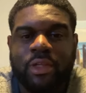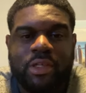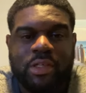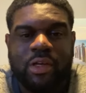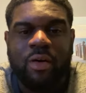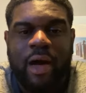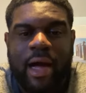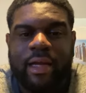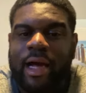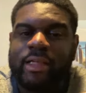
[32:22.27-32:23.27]
So
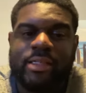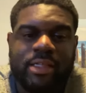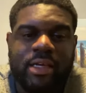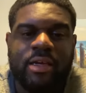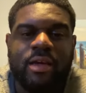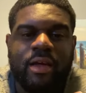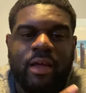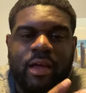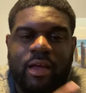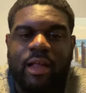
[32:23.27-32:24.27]
I see,
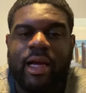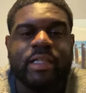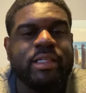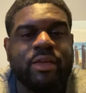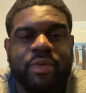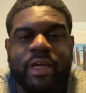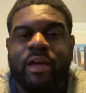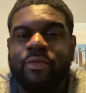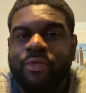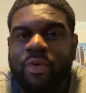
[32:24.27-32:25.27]
like I said, if you
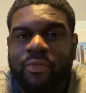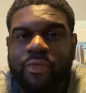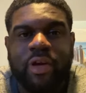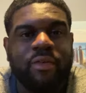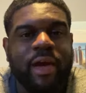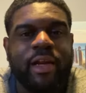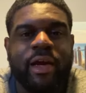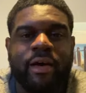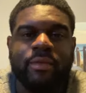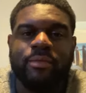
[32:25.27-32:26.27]
can't afford finger right
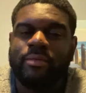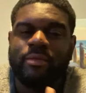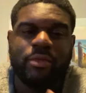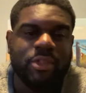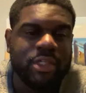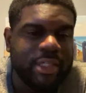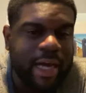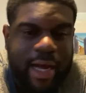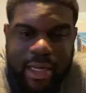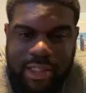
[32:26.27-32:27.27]
now,
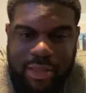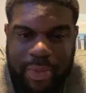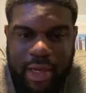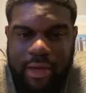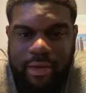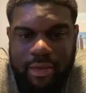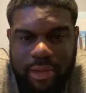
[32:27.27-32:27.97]
GTI is the play.